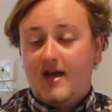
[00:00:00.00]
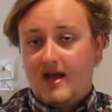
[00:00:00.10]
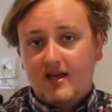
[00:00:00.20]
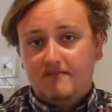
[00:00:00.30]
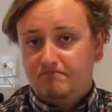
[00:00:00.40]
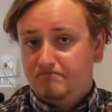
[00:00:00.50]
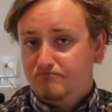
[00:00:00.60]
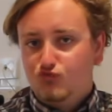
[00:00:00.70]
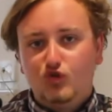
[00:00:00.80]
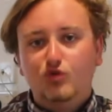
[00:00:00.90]
Again,
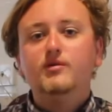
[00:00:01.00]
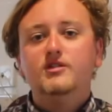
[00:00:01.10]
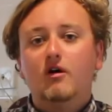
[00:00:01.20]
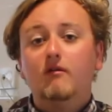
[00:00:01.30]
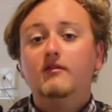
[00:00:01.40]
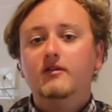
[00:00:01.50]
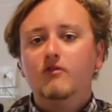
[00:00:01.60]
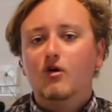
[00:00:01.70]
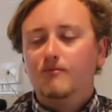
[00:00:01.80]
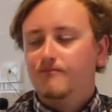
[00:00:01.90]
could be totally
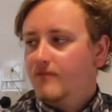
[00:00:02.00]
wrong.